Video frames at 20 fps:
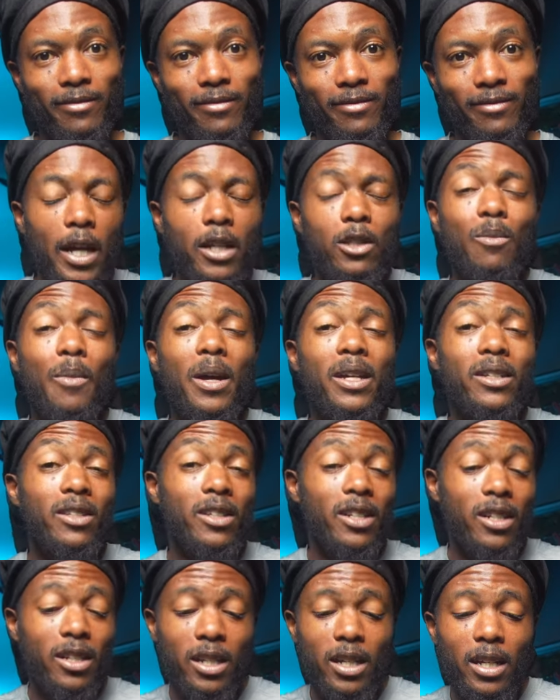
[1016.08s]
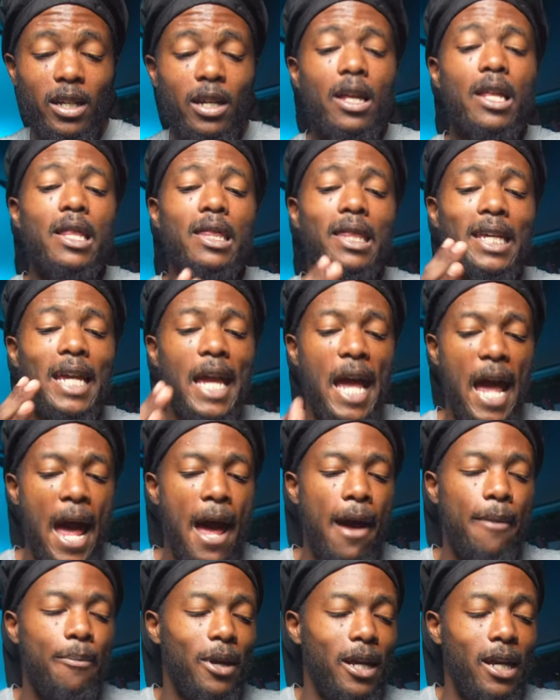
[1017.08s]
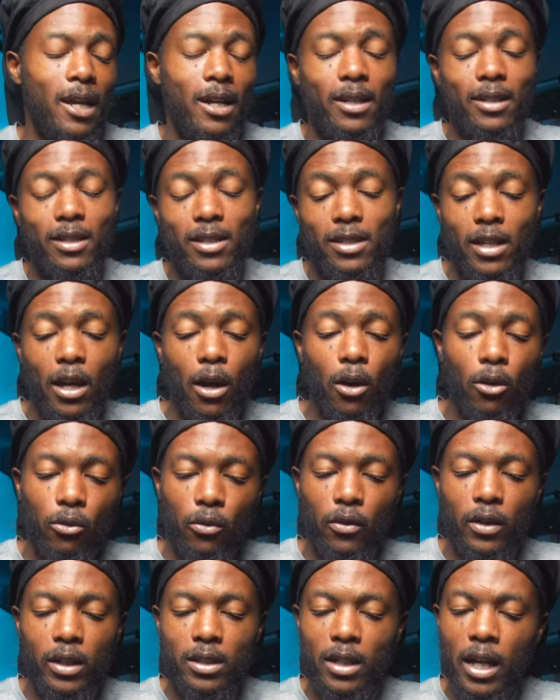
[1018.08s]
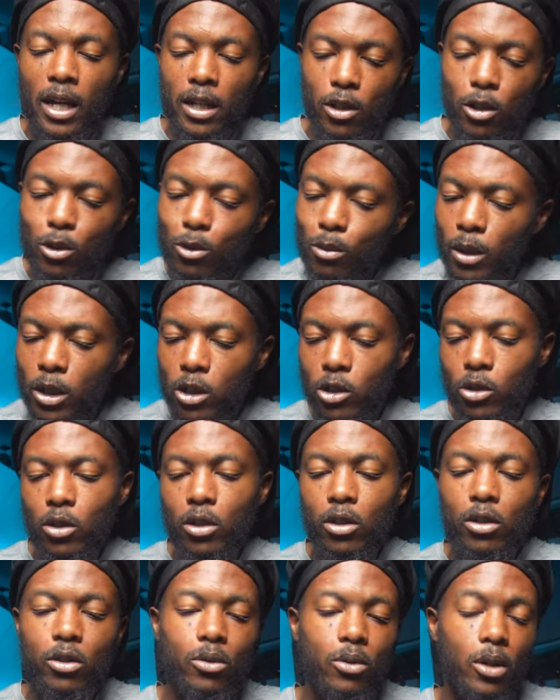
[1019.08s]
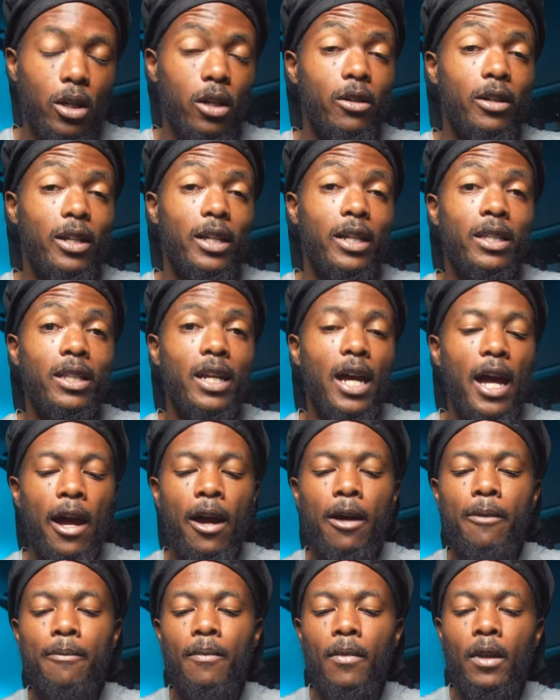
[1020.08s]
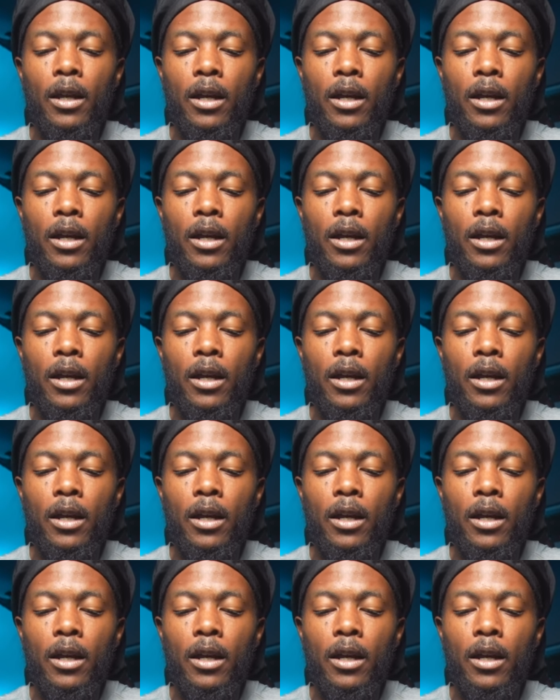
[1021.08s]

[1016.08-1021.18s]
That's basically the app in itself. It's not too much you can do here in the app.